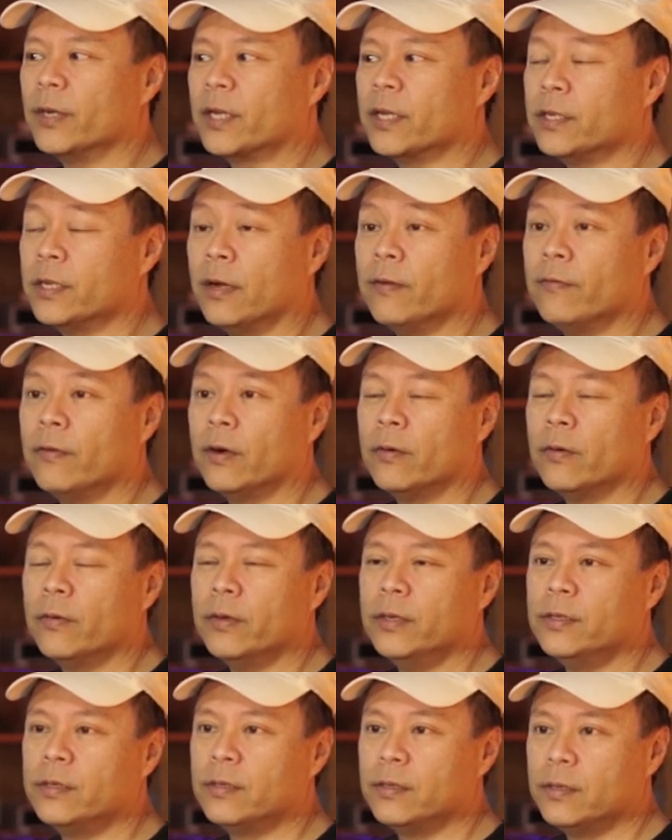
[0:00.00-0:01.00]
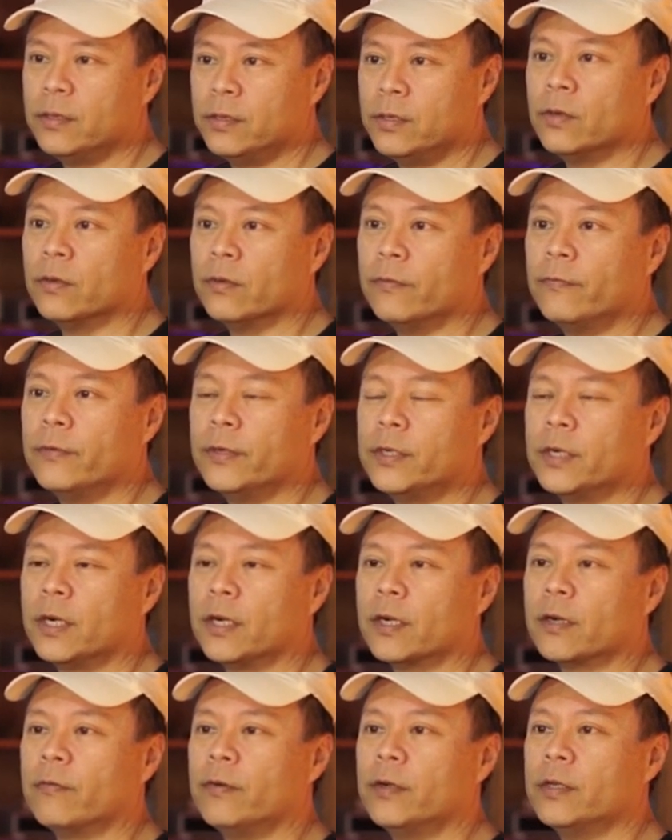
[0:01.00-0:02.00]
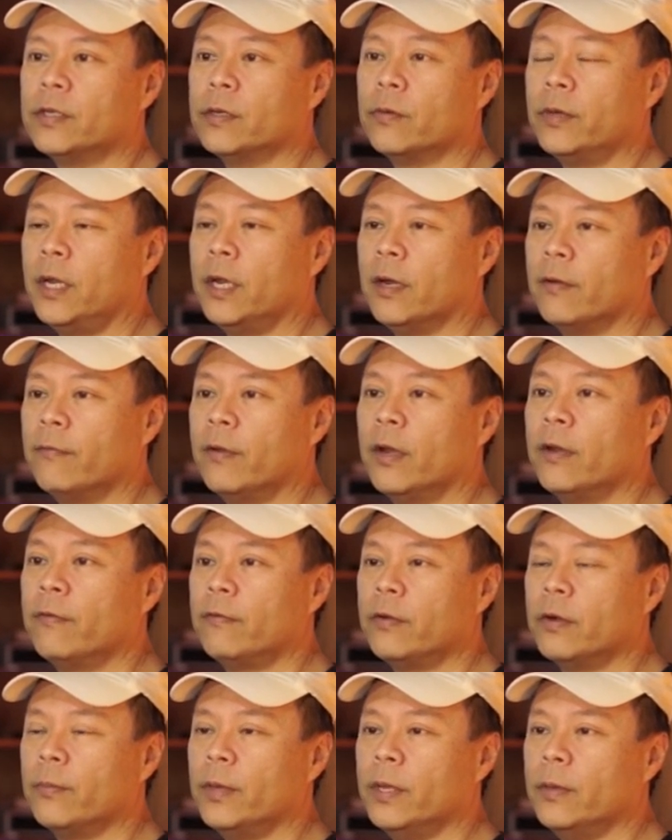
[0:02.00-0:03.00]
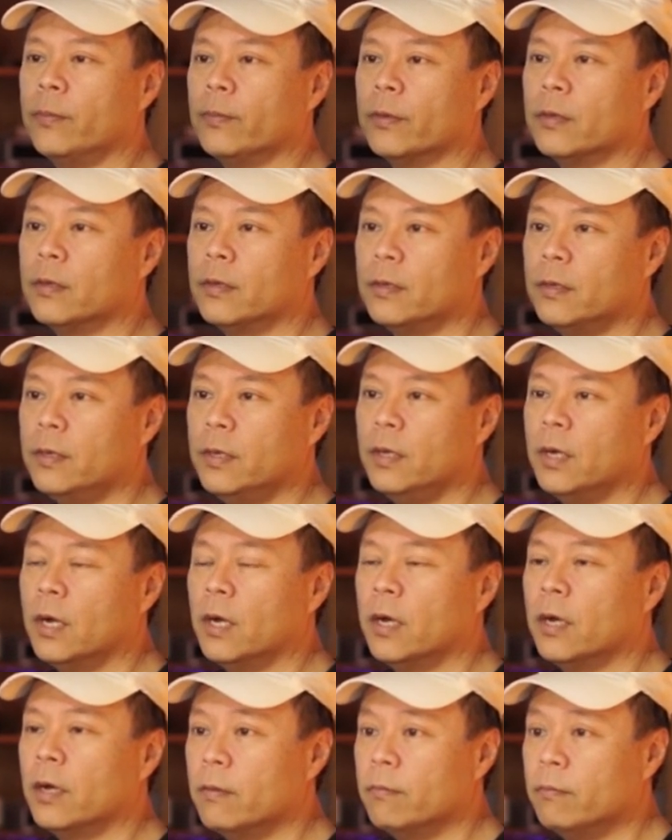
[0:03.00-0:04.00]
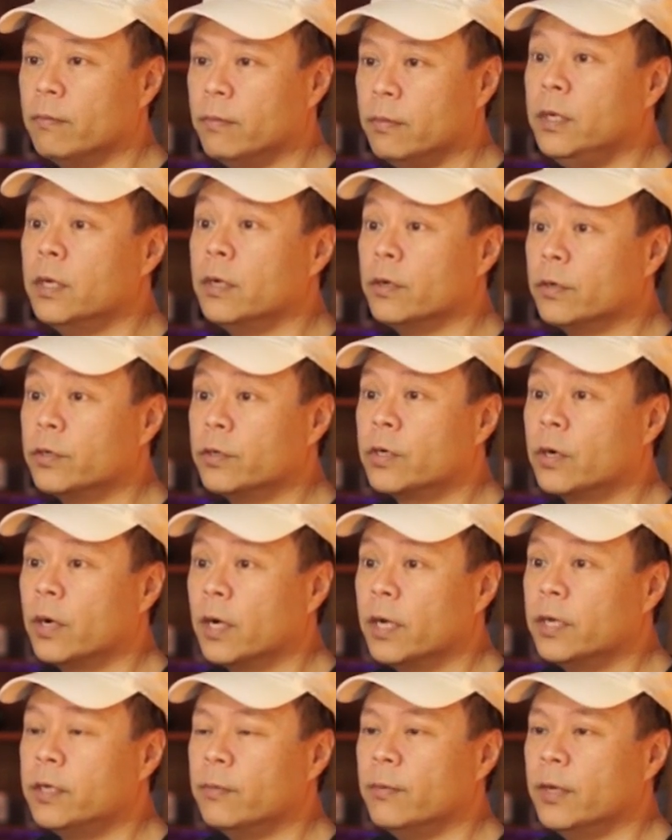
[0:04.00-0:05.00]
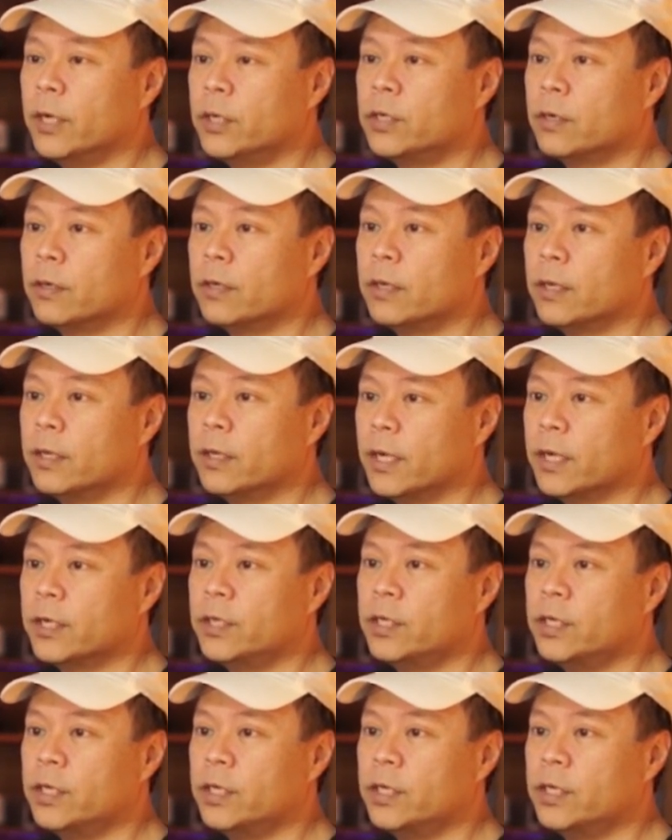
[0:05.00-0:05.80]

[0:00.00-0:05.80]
because I've always told photographers that when you have heavier people, uh, you know, try to make sure that that